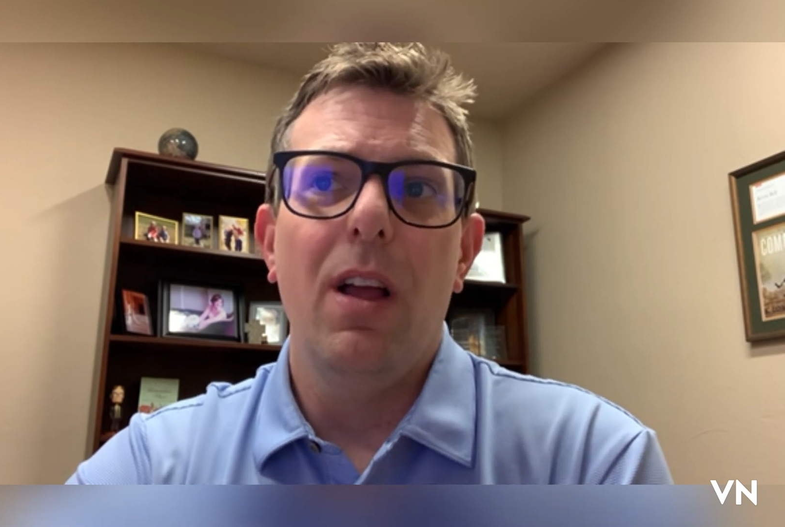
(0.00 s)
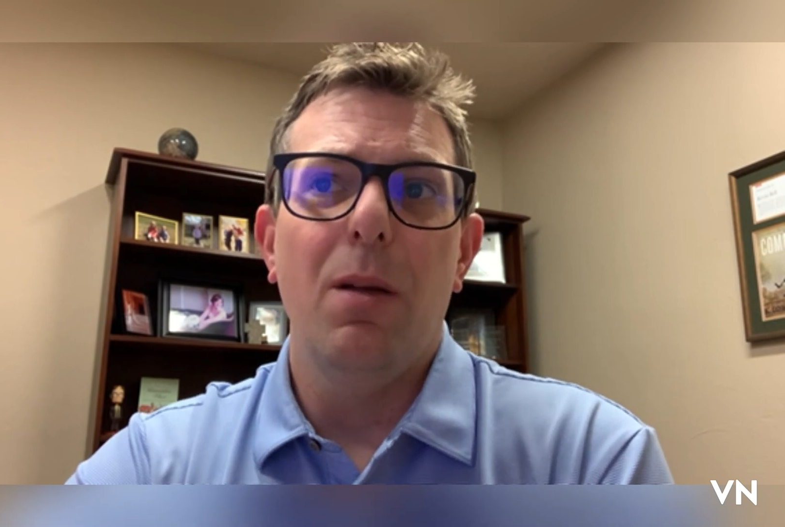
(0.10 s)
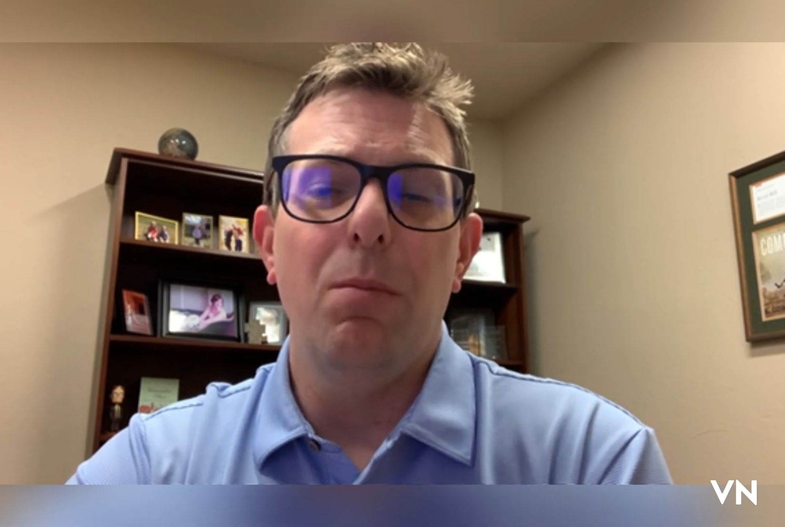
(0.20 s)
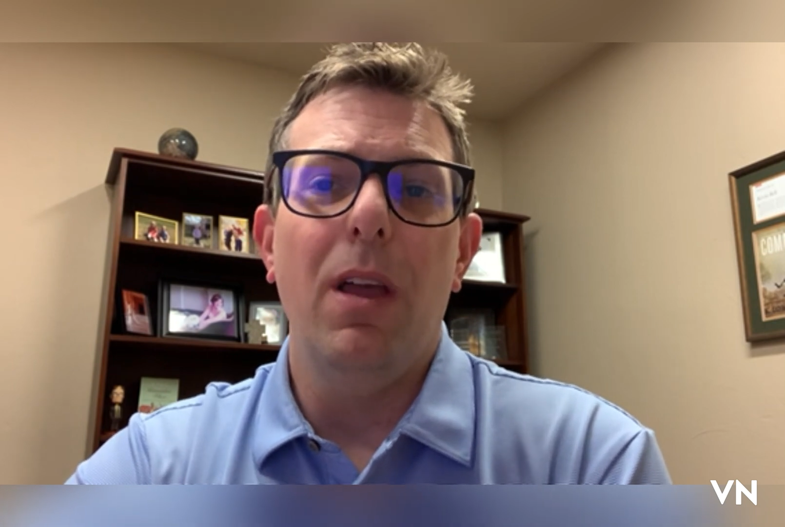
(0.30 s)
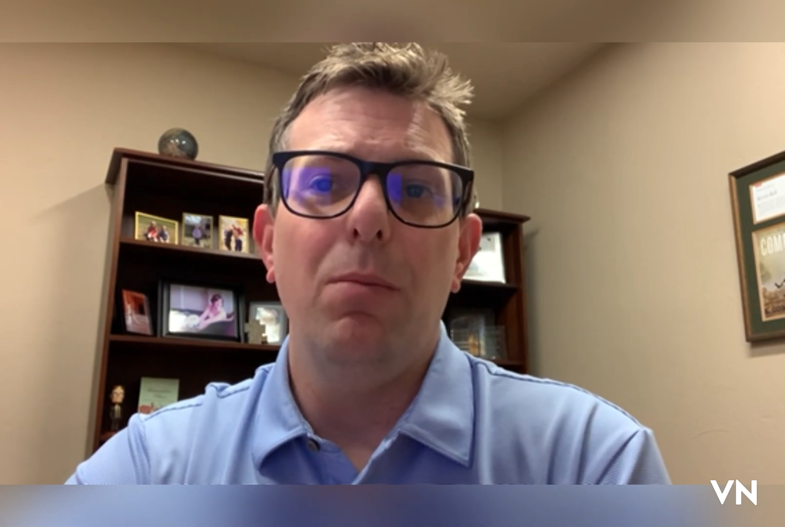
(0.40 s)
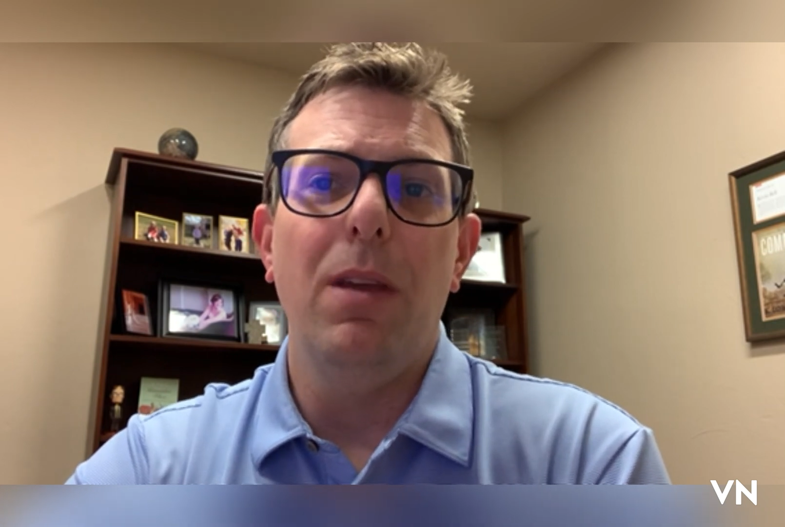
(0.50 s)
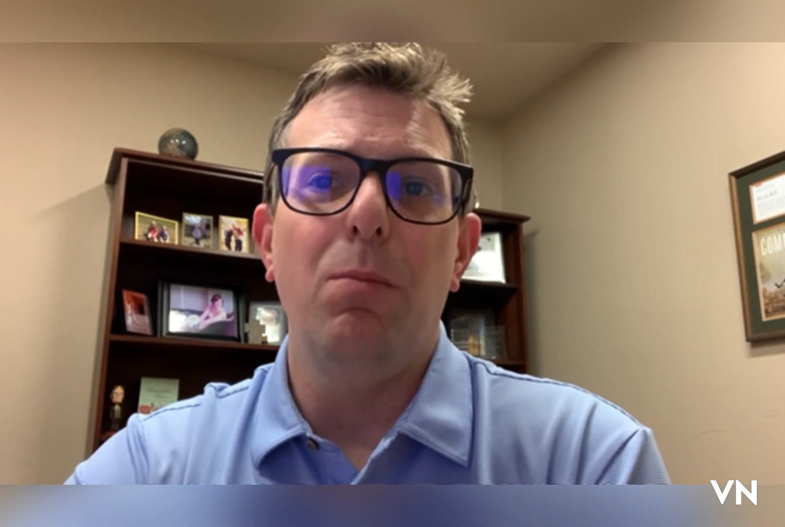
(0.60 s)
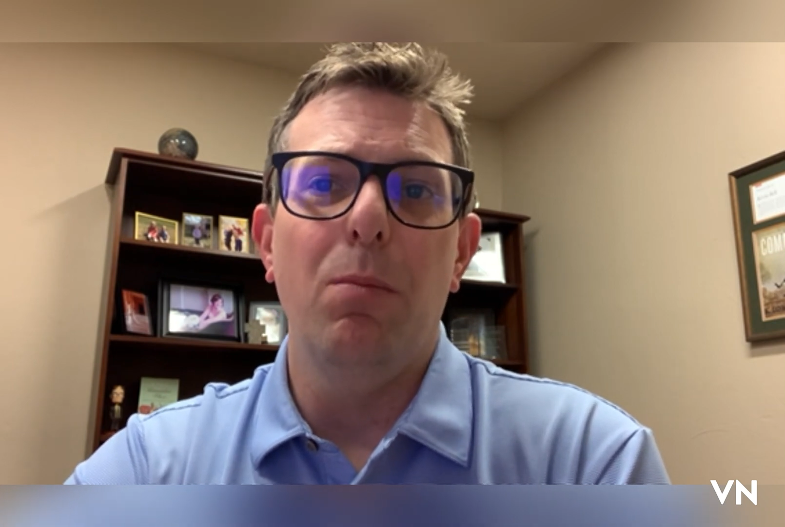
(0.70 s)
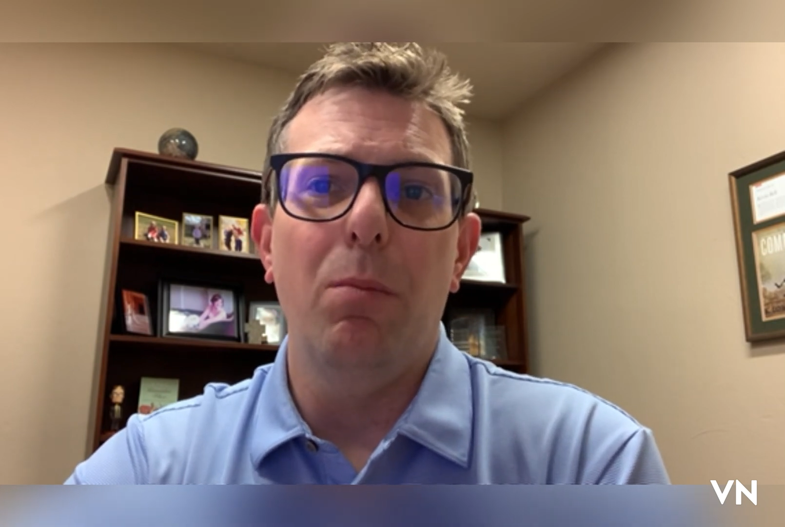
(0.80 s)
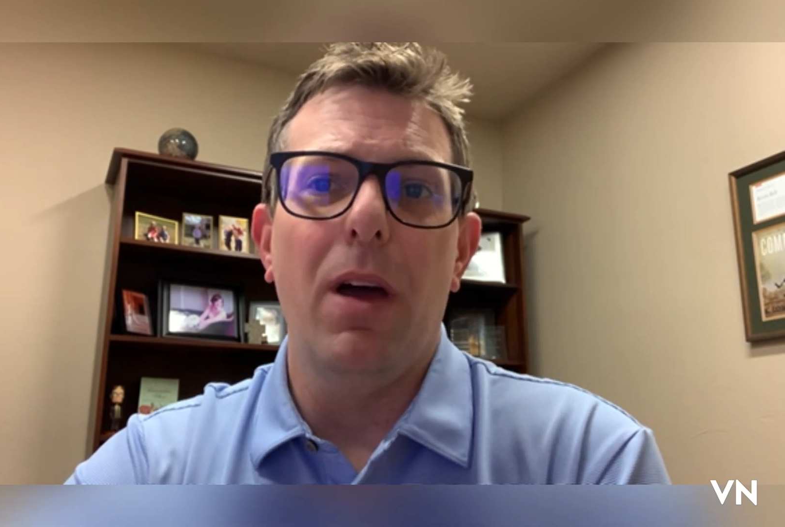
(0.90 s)
may
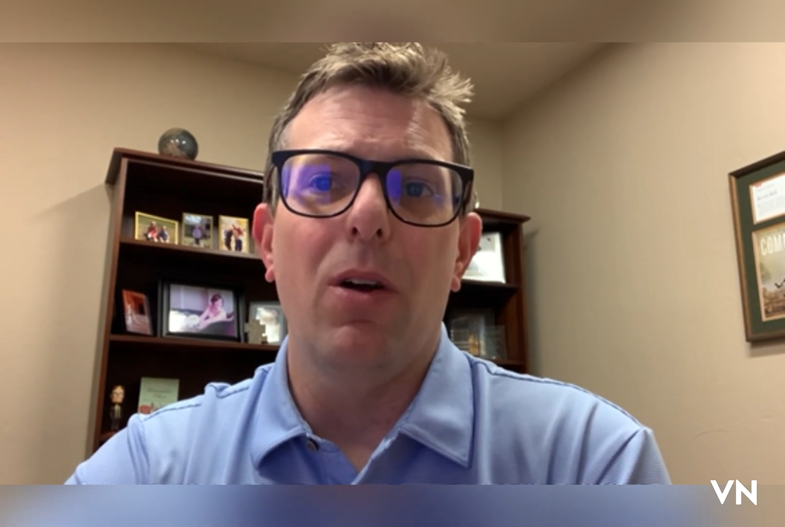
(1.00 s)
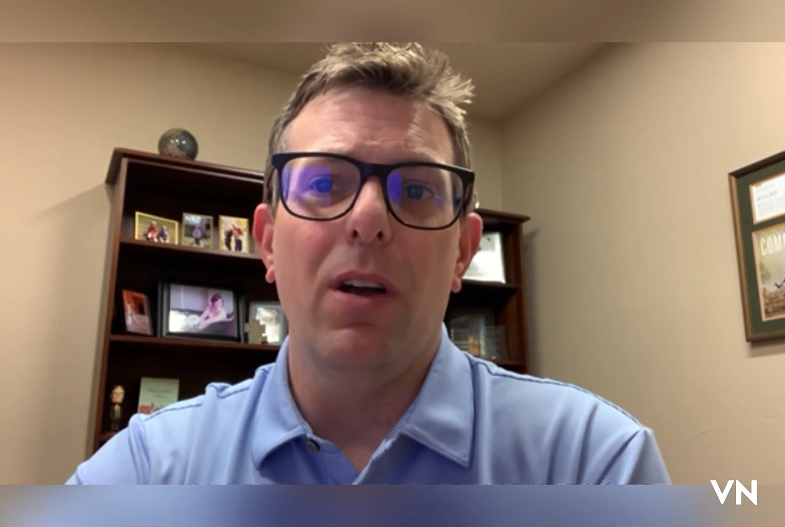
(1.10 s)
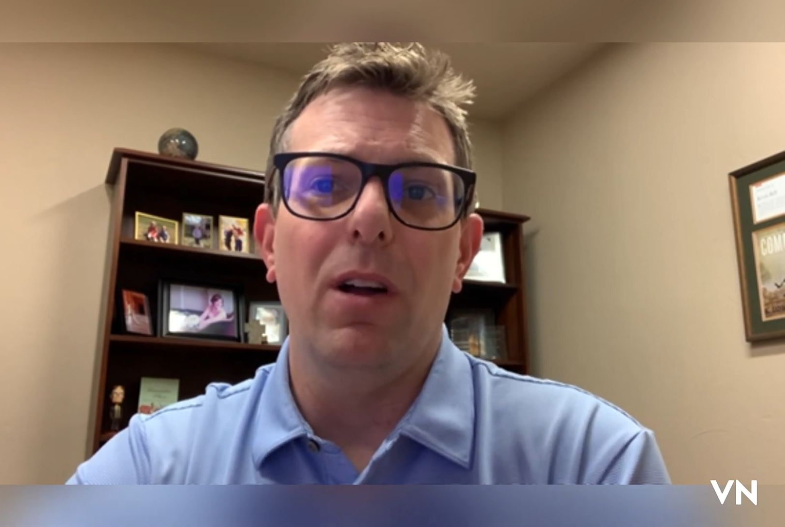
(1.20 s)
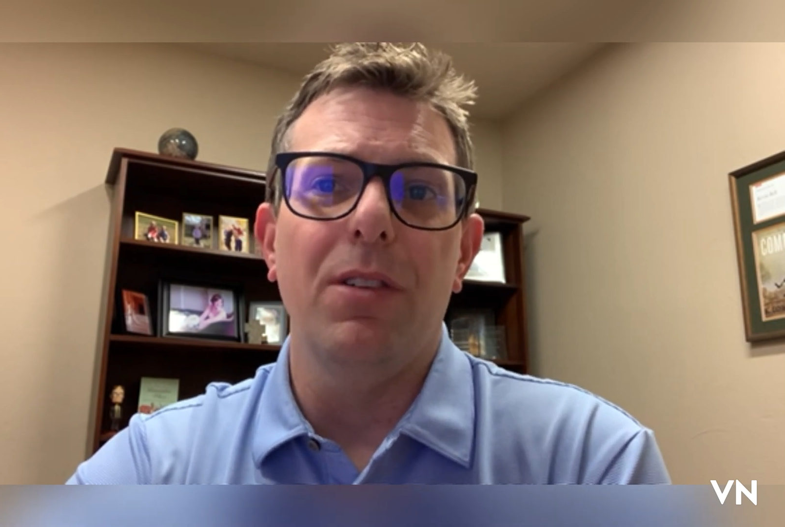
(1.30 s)
be better held